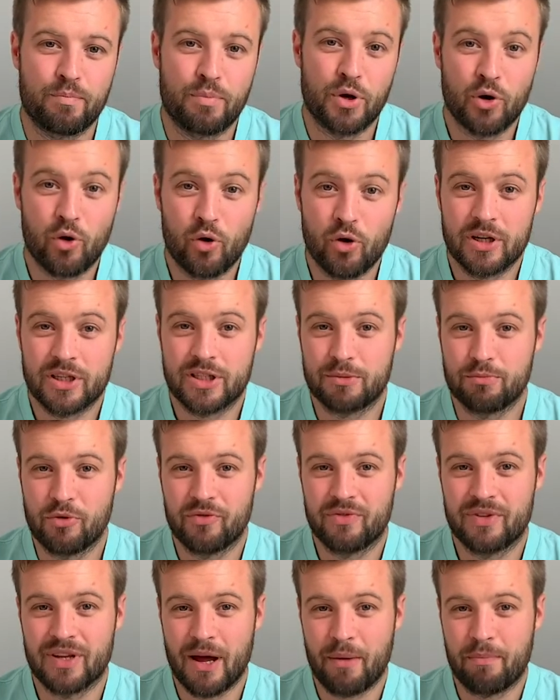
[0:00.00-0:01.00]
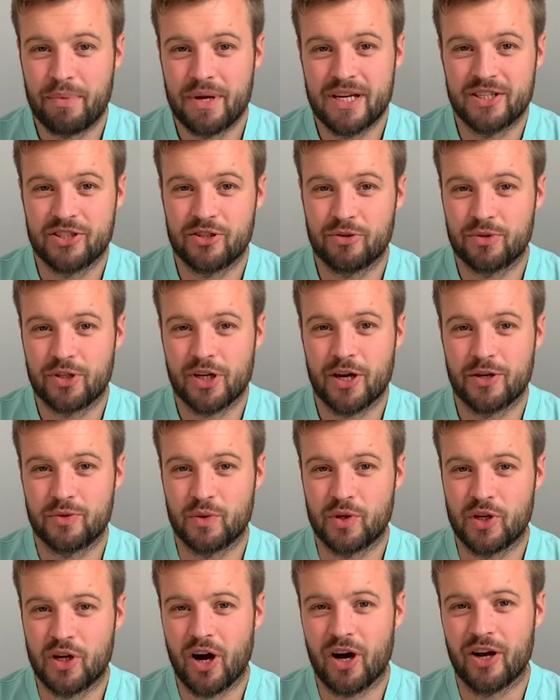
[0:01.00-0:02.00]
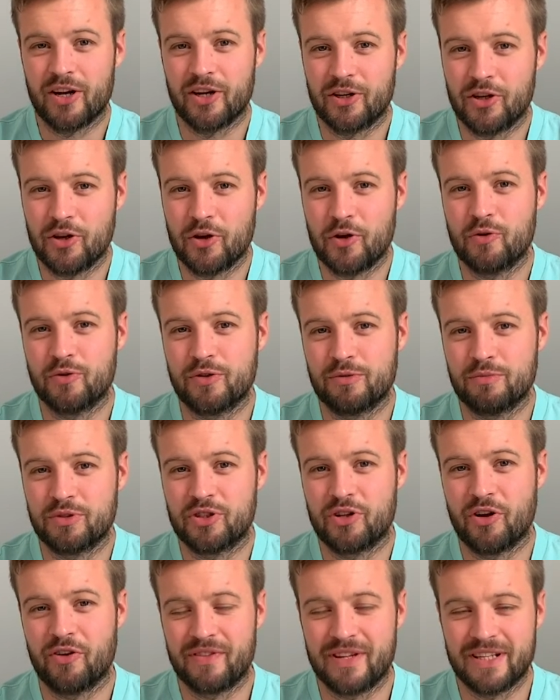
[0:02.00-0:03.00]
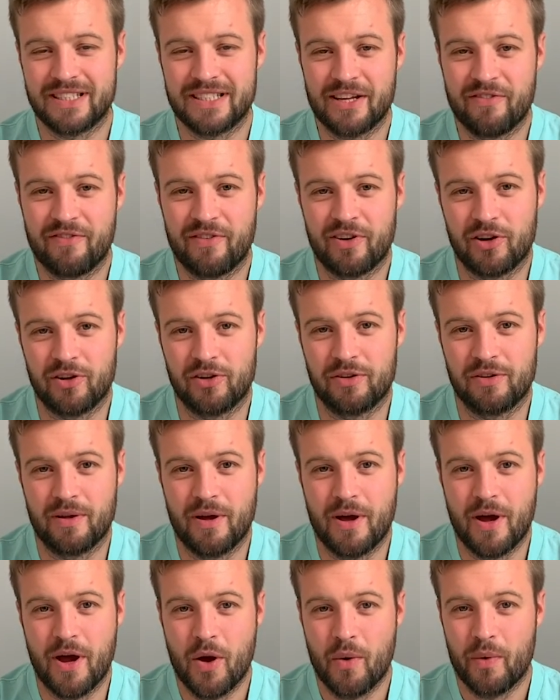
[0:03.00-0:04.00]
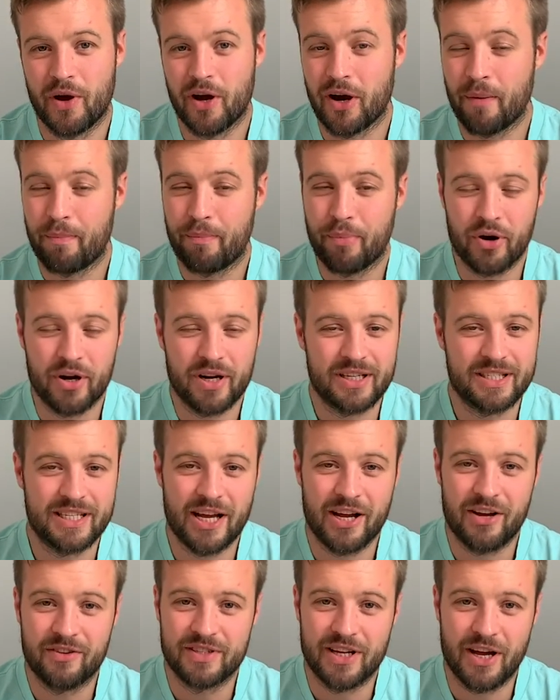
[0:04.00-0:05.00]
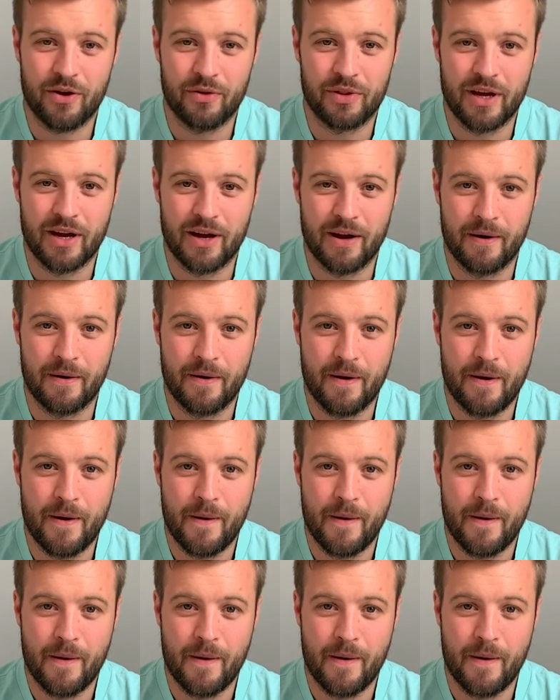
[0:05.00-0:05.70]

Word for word: but in order to move to that peace, sometimes we've got to do some stuff that's difficult. We've got to put ourselves out there.